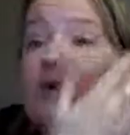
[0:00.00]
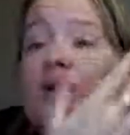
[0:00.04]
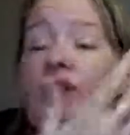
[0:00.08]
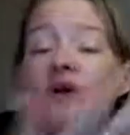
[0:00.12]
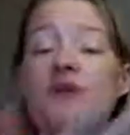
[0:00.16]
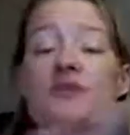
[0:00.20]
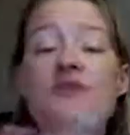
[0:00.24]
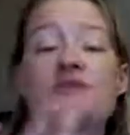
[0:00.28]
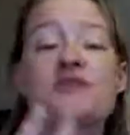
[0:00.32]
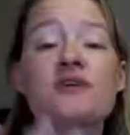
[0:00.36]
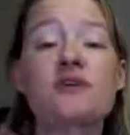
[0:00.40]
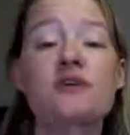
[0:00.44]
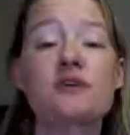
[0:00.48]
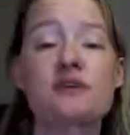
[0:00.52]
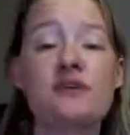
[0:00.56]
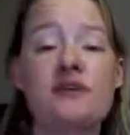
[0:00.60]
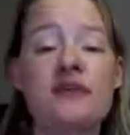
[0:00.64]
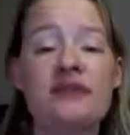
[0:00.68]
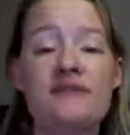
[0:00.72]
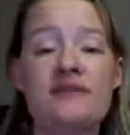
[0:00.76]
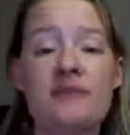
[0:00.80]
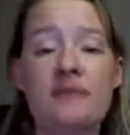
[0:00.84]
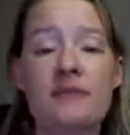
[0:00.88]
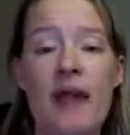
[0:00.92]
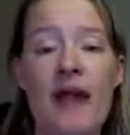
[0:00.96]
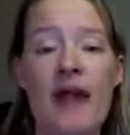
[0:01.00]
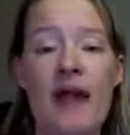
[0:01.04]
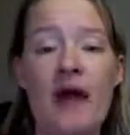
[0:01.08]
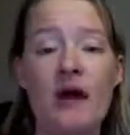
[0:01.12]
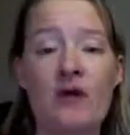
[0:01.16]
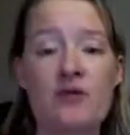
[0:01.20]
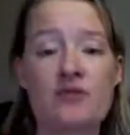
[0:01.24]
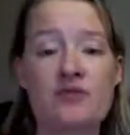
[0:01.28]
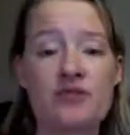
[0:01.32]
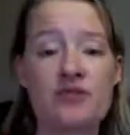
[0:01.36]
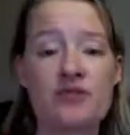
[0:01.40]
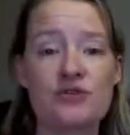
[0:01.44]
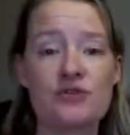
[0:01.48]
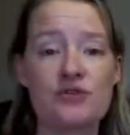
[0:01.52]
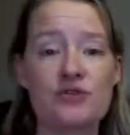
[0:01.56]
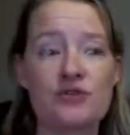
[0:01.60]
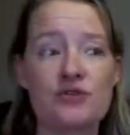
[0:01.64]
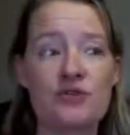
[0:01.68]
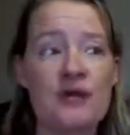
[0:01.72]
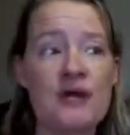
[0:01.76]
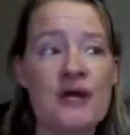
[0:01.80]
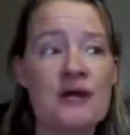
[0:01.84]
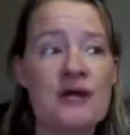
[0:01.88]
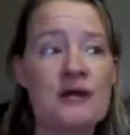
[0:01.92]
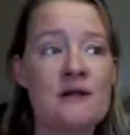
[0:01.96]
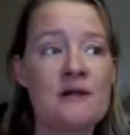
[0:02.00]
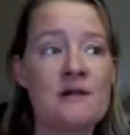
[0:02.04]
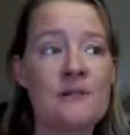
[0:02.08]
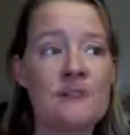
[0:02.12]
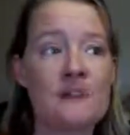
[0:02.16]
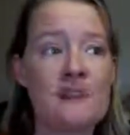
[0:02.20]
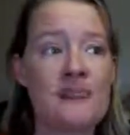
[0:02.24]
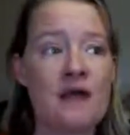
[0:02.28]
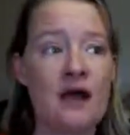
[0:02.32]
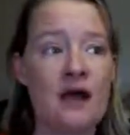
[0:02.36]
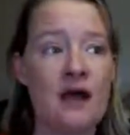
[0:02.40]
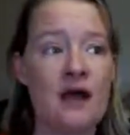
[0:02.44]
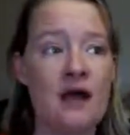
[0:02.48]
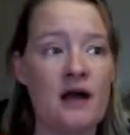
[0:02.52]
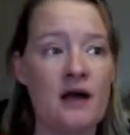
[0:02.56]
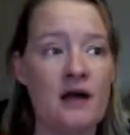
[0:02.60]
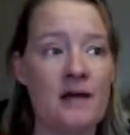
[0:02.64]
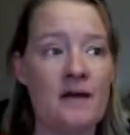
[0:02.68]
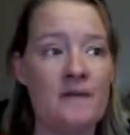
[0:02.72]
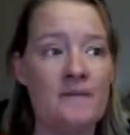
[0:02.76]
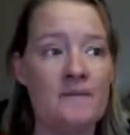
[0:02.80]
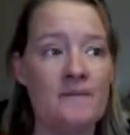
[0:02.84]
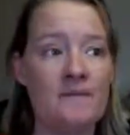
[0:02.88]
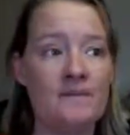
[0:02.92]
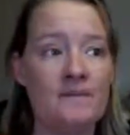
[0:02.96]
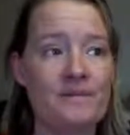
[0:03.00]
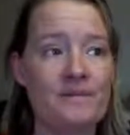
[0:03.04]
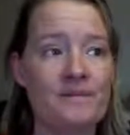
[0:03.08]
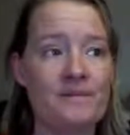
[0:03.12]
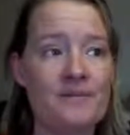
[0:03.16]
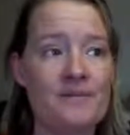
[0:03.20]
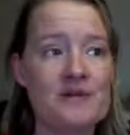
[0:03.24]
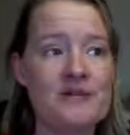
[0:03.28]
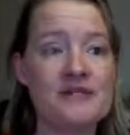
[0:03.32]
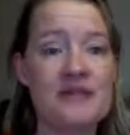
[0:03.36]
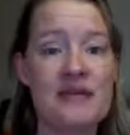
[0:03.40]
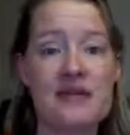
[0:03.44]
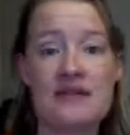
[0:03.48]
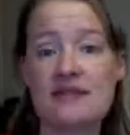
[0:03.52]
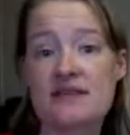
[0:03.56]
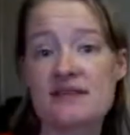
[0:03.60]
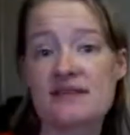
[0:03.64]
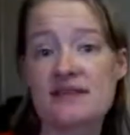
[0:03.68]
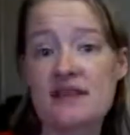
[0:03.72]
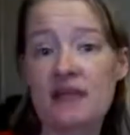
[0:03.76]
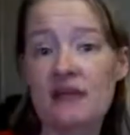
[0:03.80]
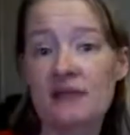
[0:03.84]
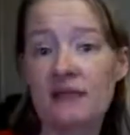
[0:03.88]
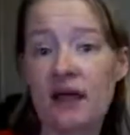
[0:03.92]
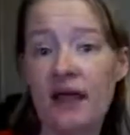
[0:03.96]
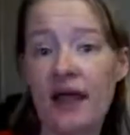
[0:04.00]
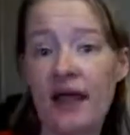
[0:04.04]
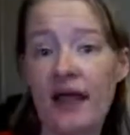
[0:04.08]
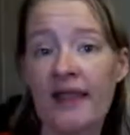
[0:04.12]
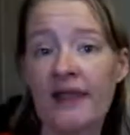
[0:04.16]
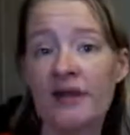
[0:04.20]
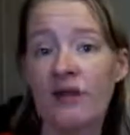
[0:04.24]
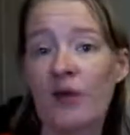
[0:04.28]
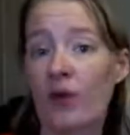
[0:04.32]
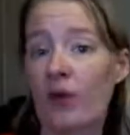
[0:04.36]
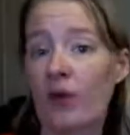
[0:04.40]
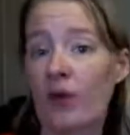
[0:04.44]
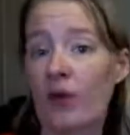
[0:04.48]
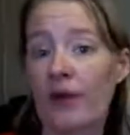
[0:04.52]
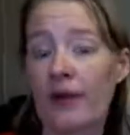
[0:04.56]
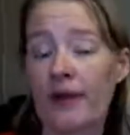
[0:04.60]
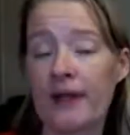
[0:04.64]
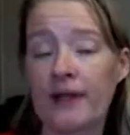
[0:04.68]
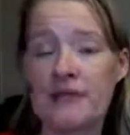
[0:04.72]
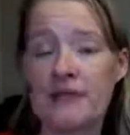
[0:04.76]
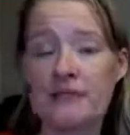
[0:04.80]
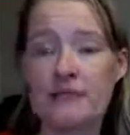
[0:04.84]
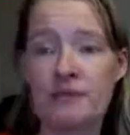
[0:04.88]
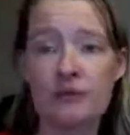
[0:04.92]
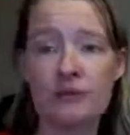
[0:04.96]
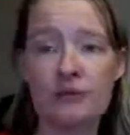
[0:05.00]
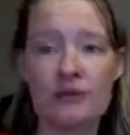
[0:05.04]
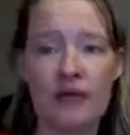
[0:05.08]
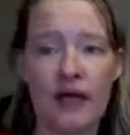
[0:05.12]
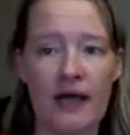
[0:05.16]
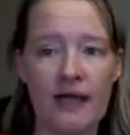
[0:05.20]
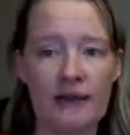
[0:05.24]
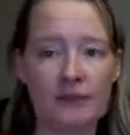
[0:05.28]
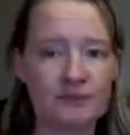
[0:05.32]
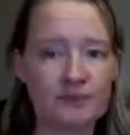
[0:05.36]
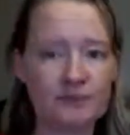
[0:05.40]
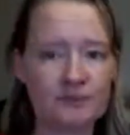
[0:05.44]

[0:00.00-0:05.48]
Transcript: also leave them out to um, set in the sunlight or in the moonlight.